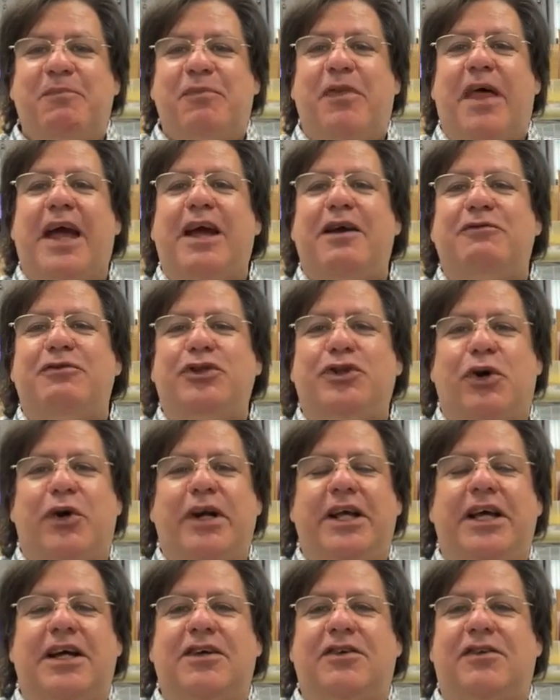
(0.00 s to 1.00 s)
Thank you for
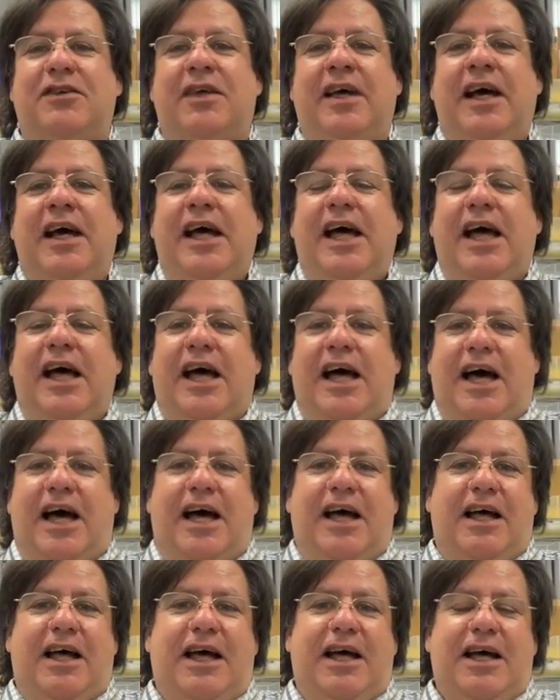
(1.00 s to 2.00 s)
joining us
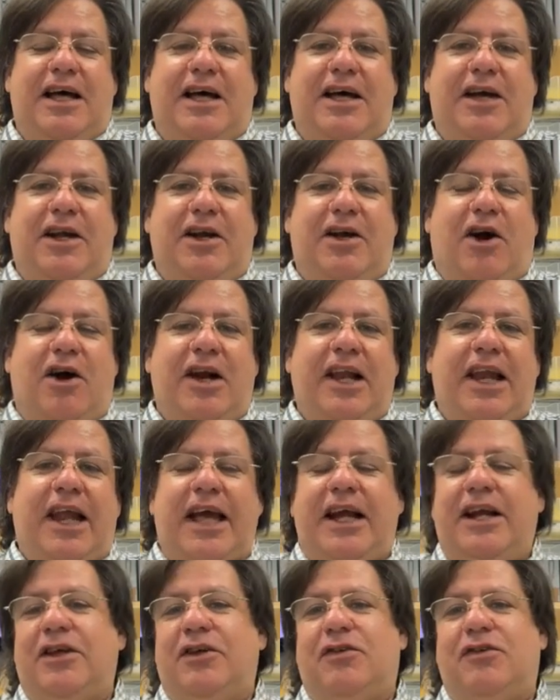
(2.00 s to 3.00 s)
in our
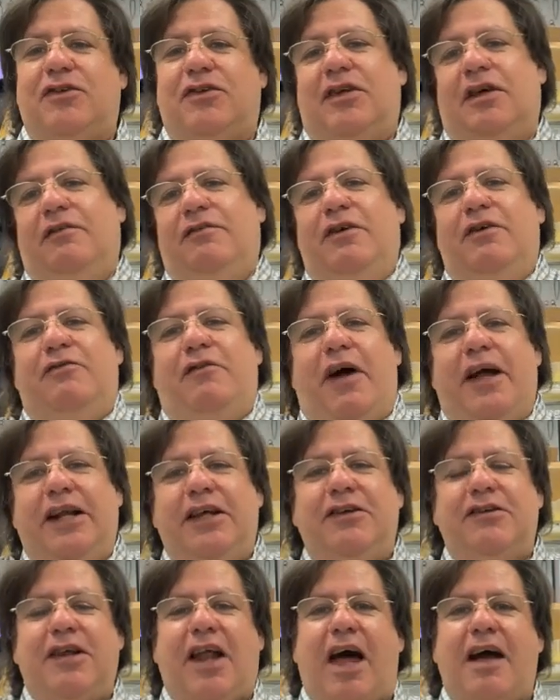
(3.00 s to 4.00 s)
latest Sylvia
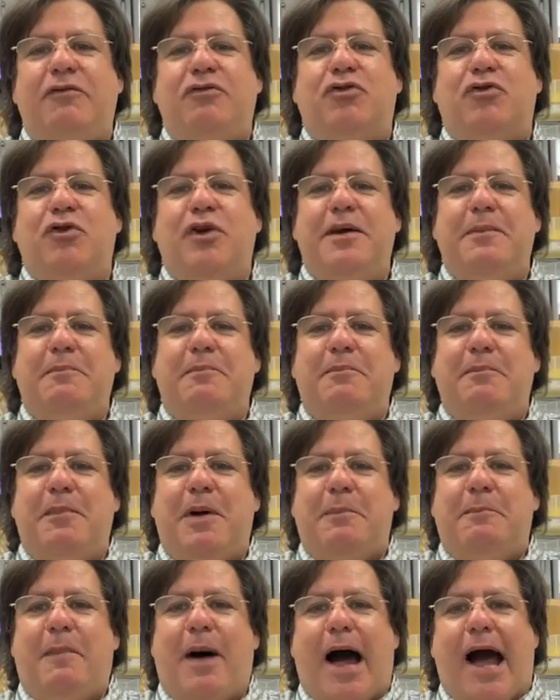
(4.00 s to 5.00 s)
Findings live stream.
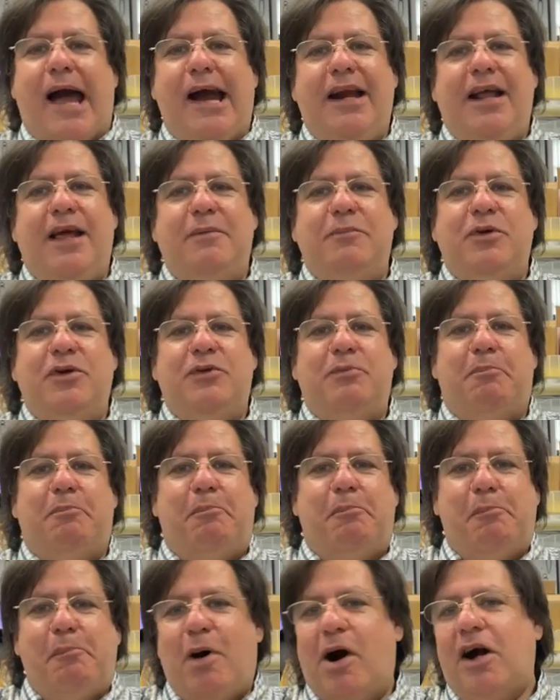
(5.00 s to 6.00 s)
My name is
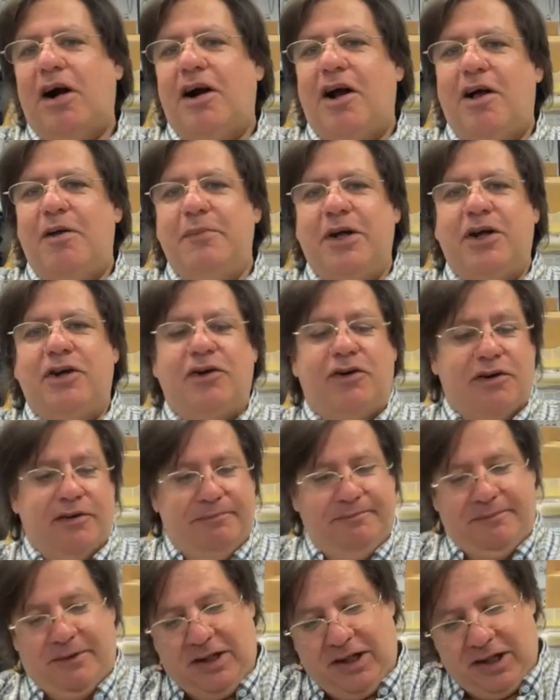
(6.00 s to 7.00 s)
Mark. I'll be your
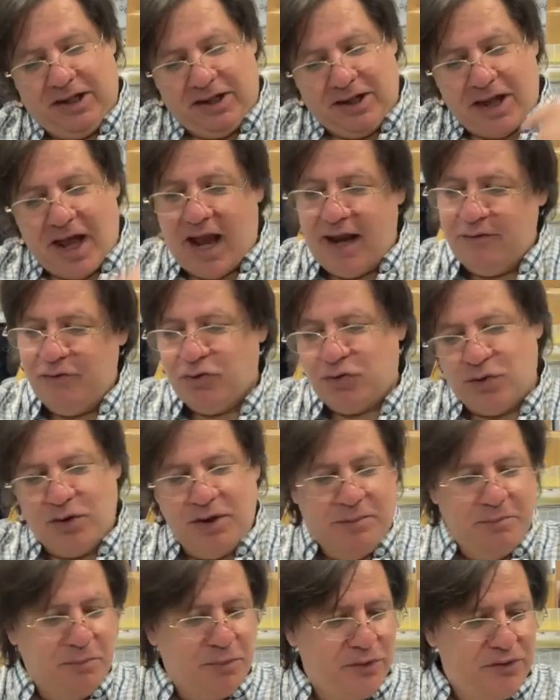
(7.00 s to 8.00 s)
live
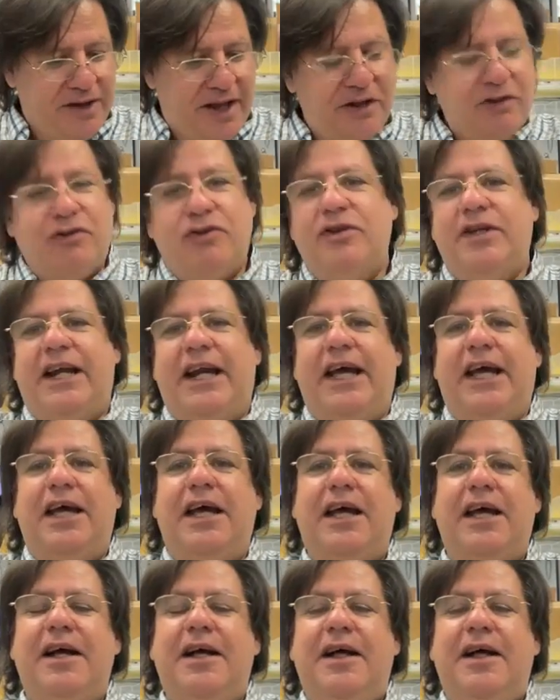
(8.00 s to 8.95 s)
stream presenter today.